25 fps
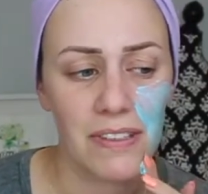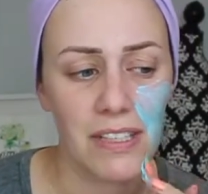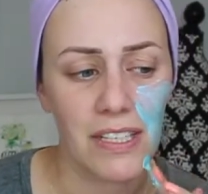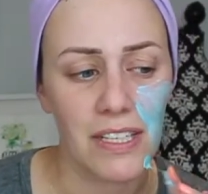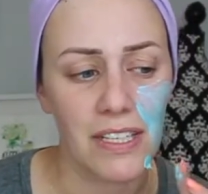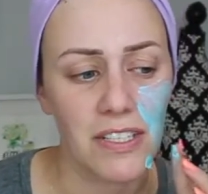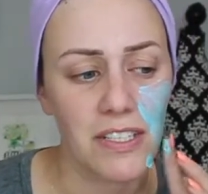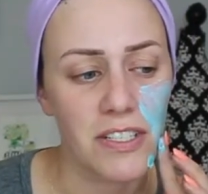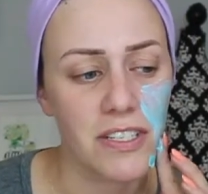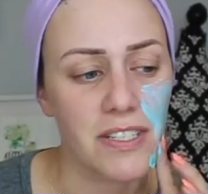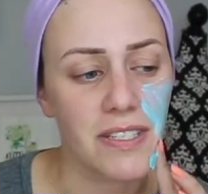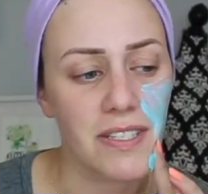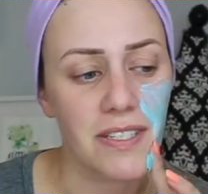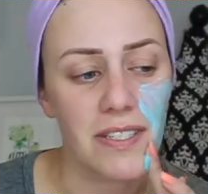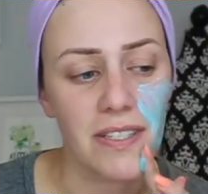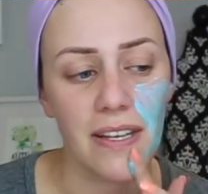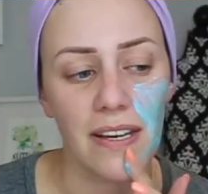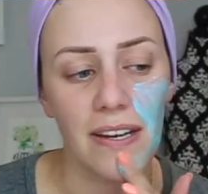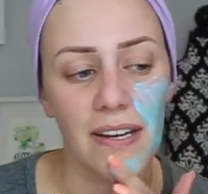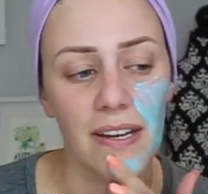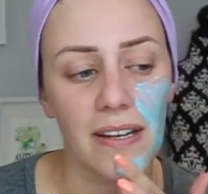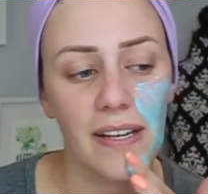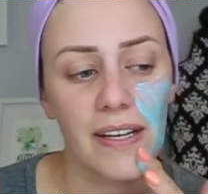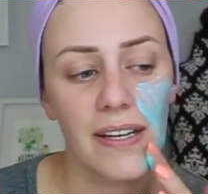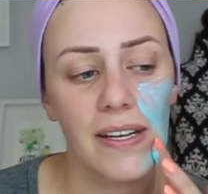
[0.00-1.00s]
inches
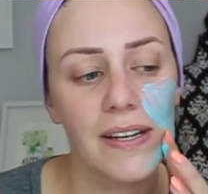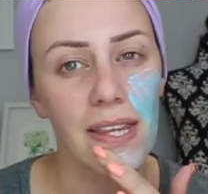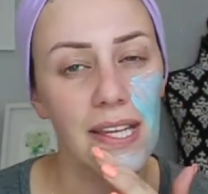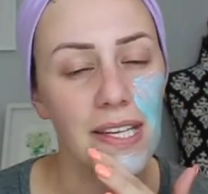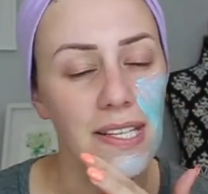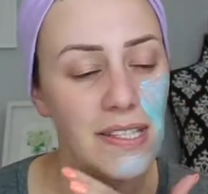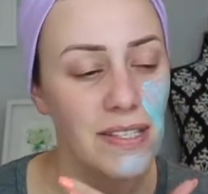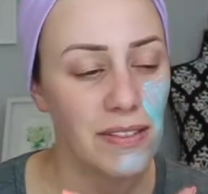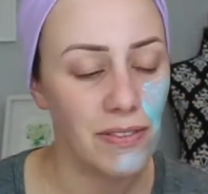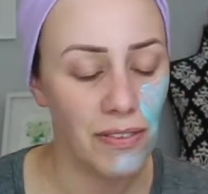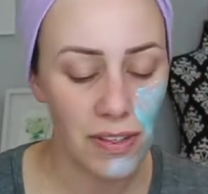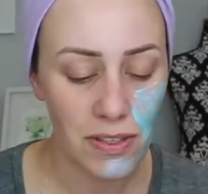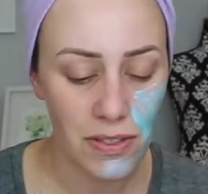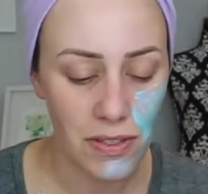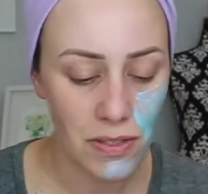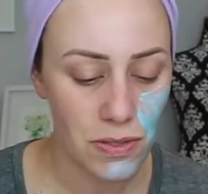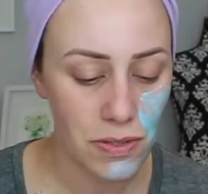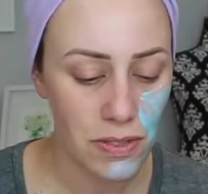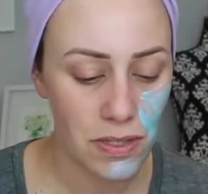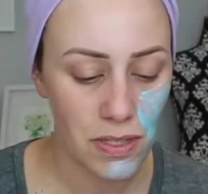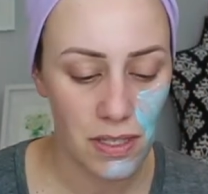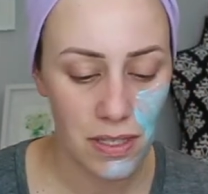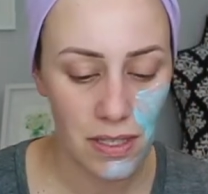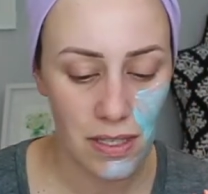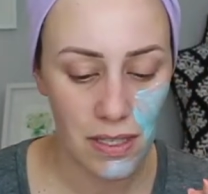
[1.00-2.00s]
thick. This
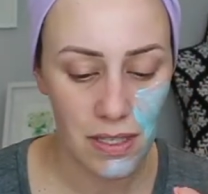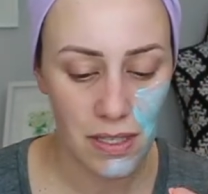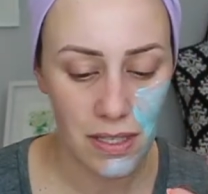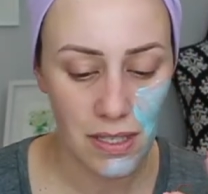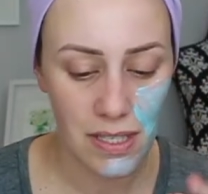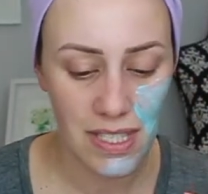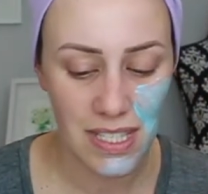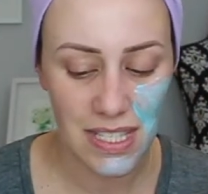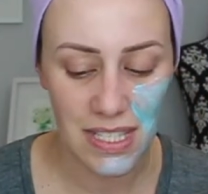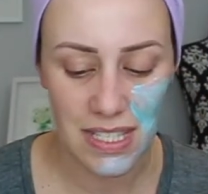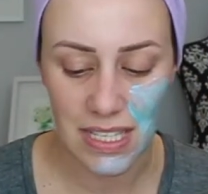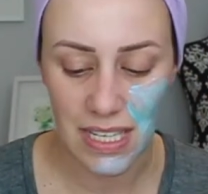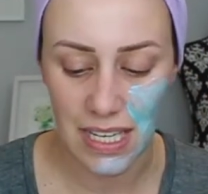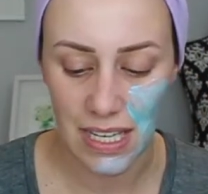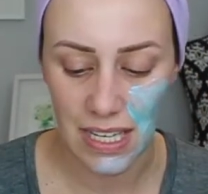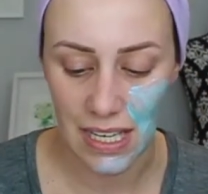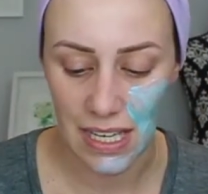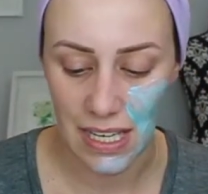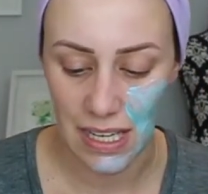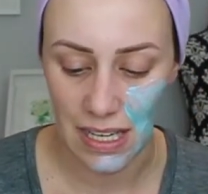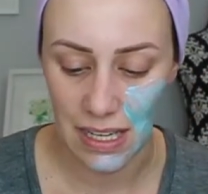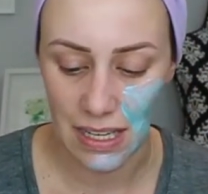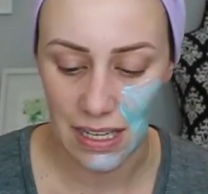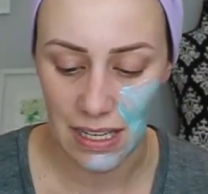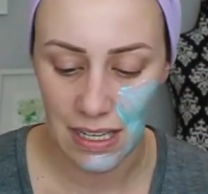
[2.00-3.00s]
feels
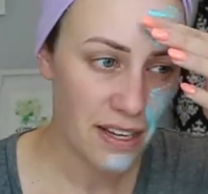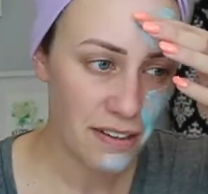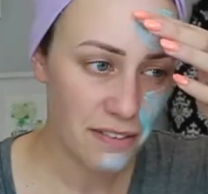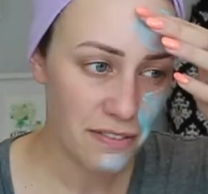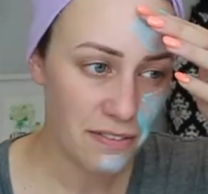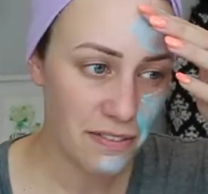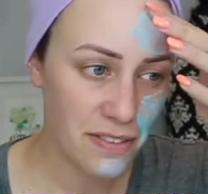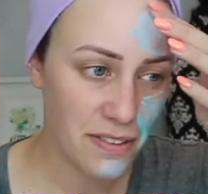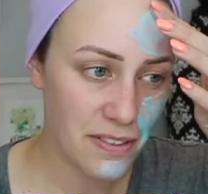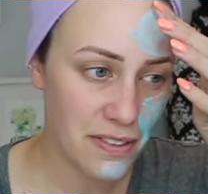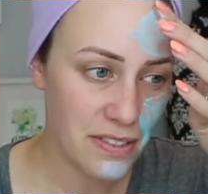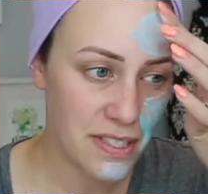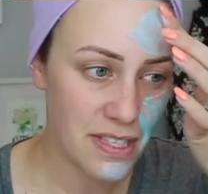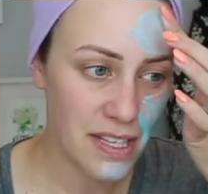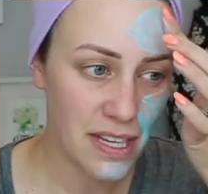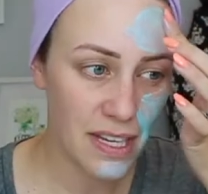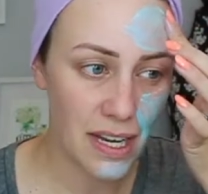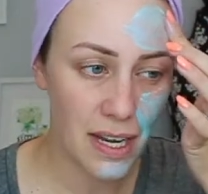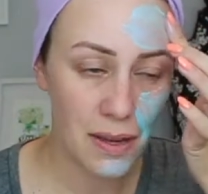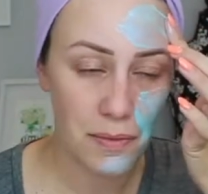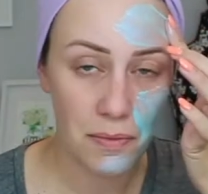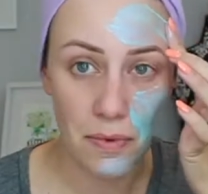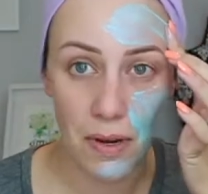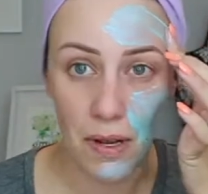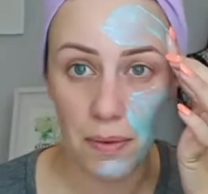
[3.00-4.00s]
sticky. Kind of feels like
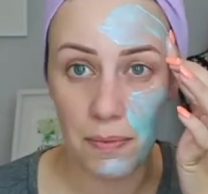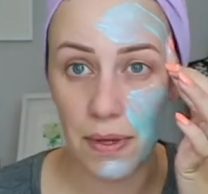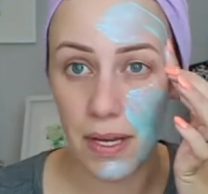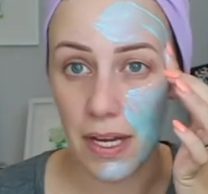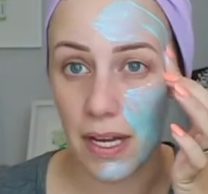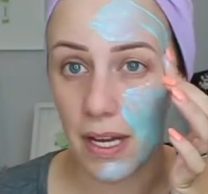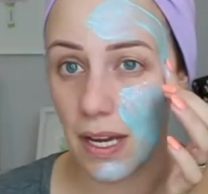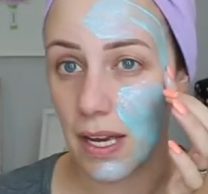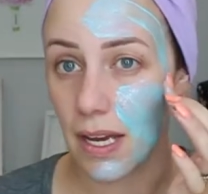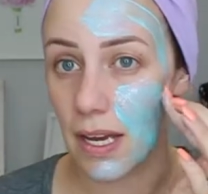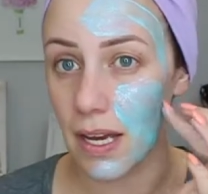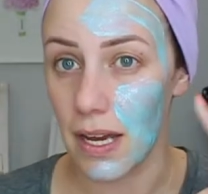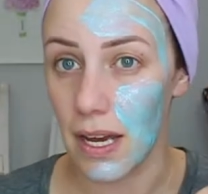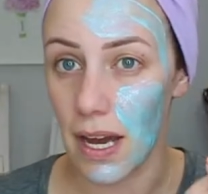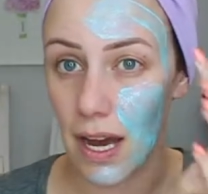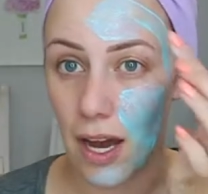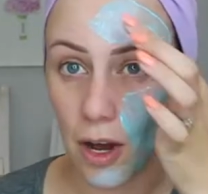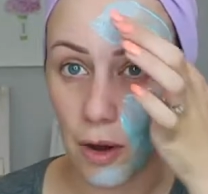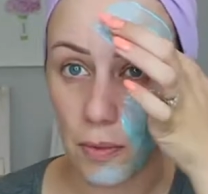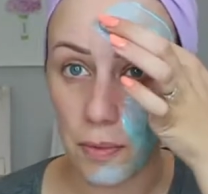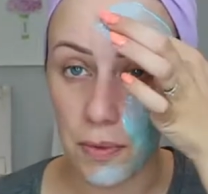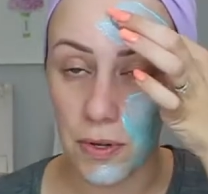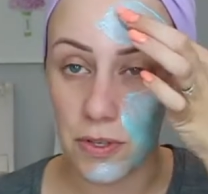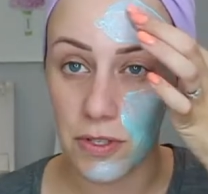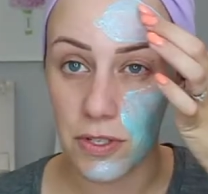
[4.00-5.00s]
I'm rubbing
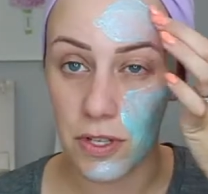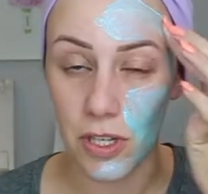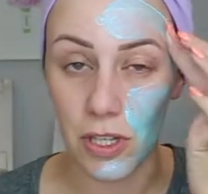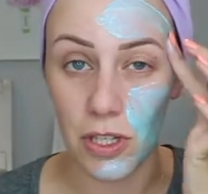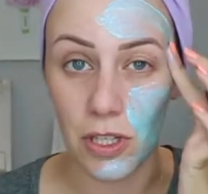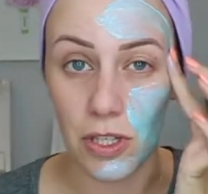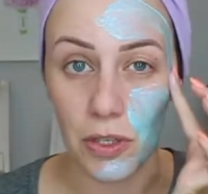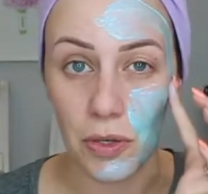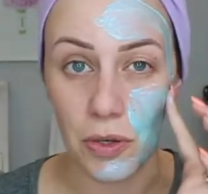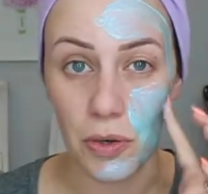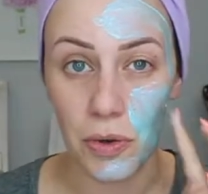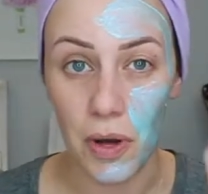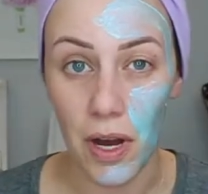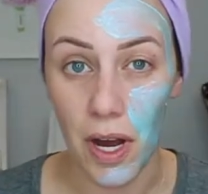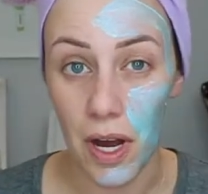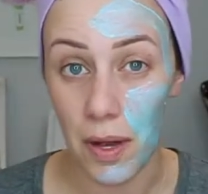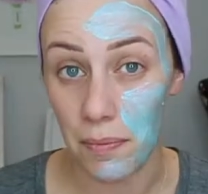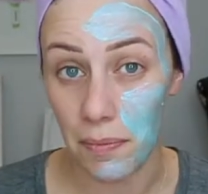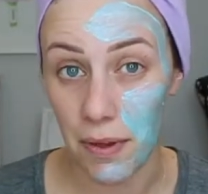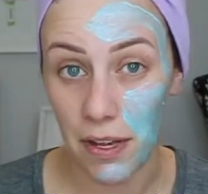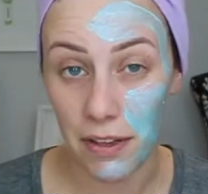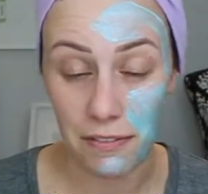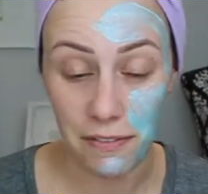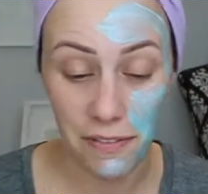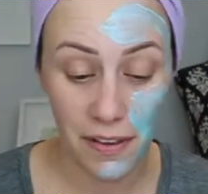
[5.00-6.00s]
Elmer's glue
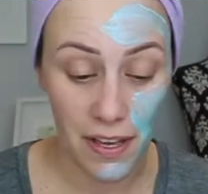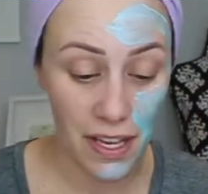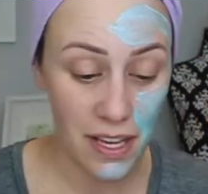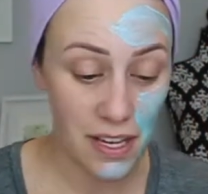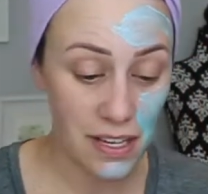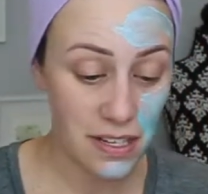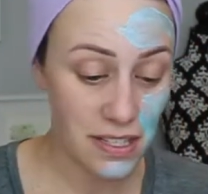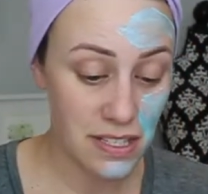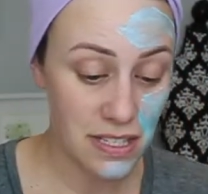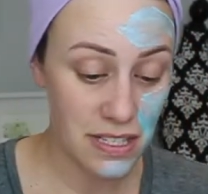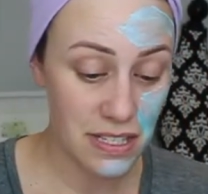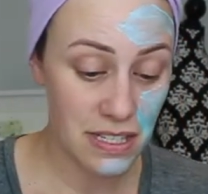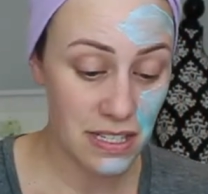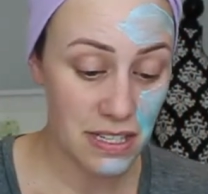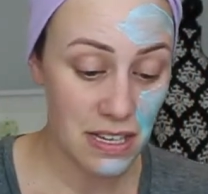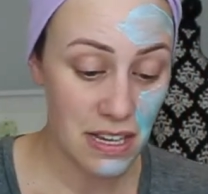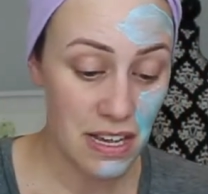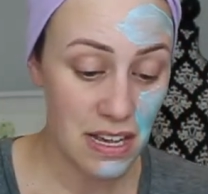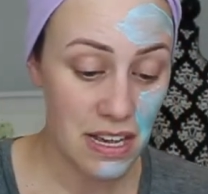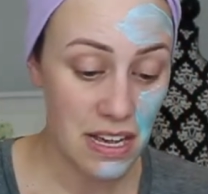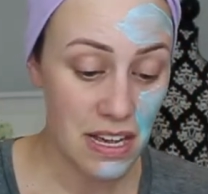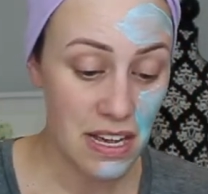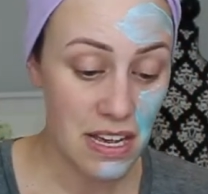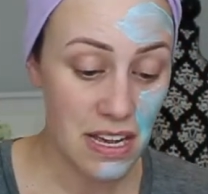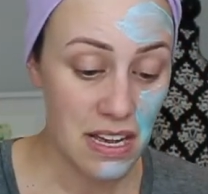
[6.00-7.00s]
on my face.
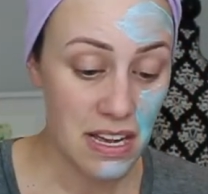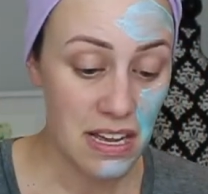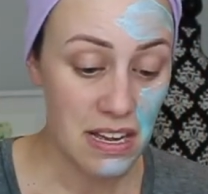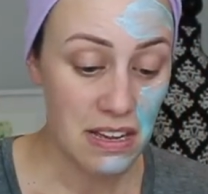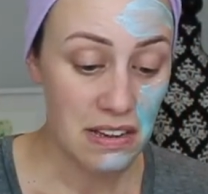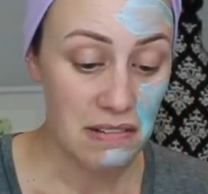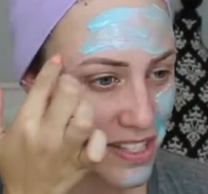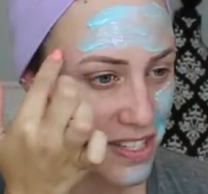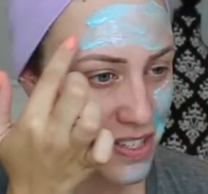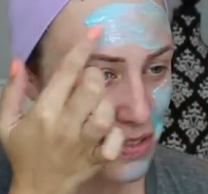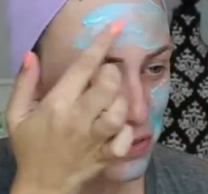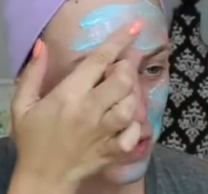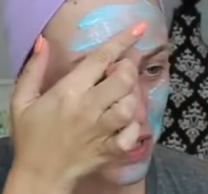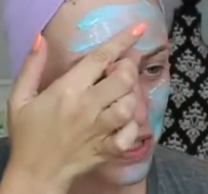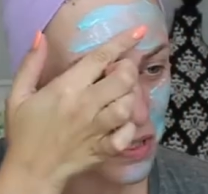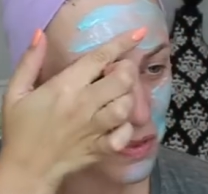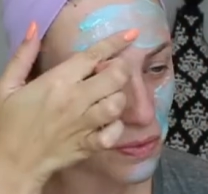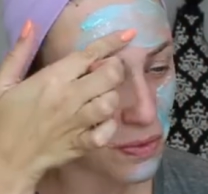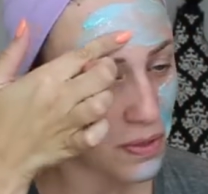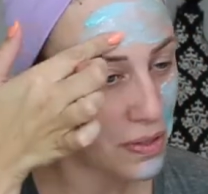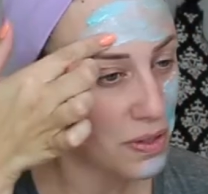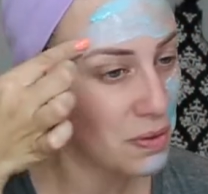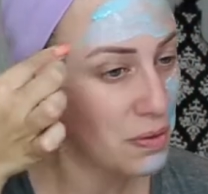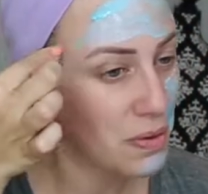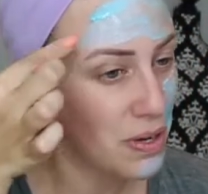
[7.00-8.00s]
This wasn't
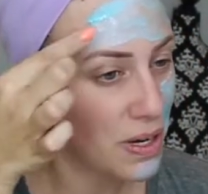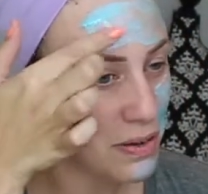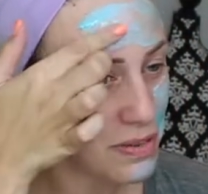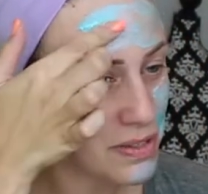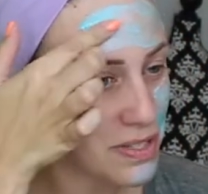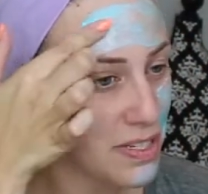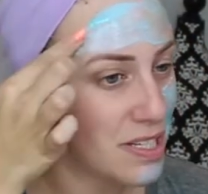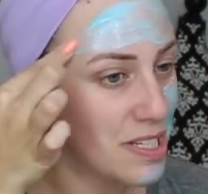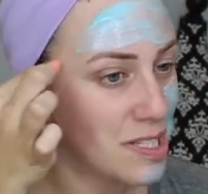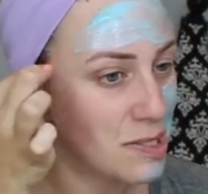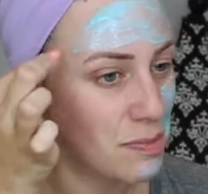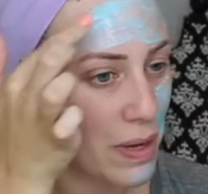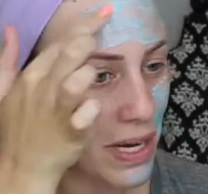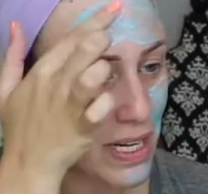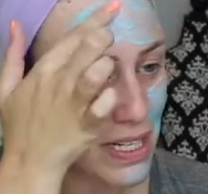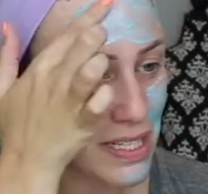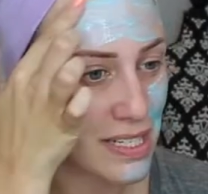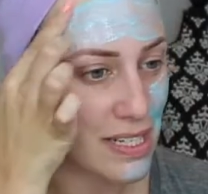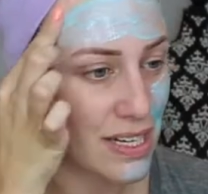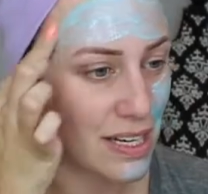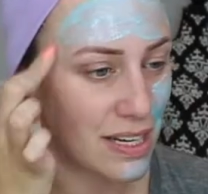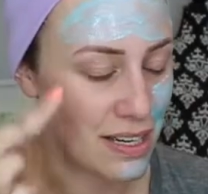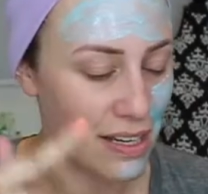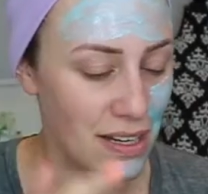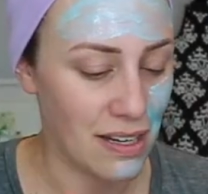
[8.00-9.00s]
really what I was
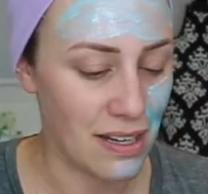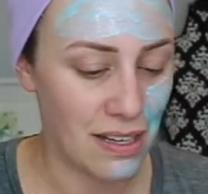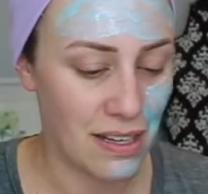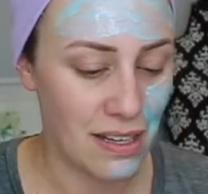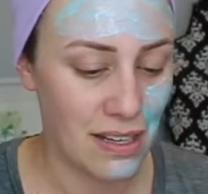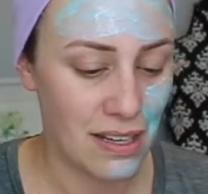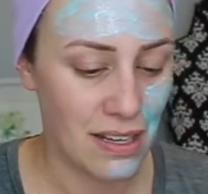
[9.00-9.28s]
expecting.